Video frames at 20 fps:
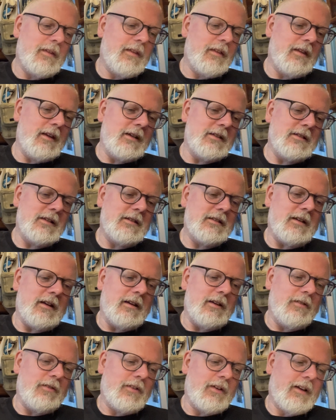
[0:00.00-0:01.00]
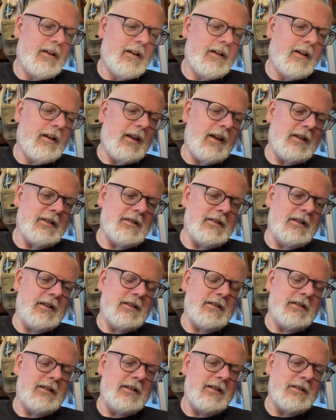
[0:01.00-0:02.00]
They did kind of
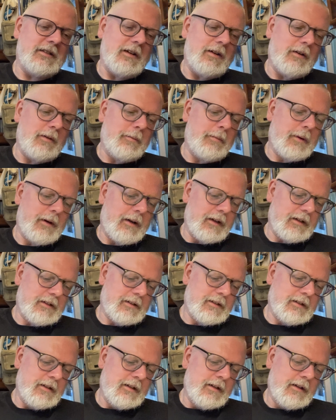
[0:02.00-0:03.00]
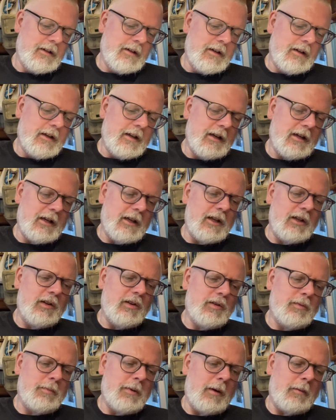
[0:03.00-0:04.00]
classics in these hardbacks.
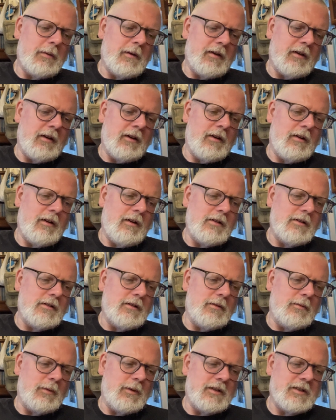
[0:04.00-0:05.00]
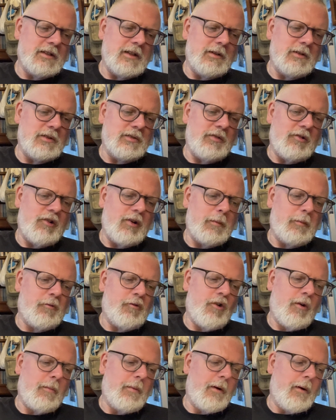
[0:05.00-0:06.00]
Guild Publishing London, which sounds very
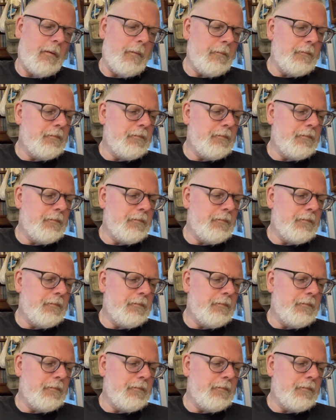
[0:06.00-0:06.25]
proper.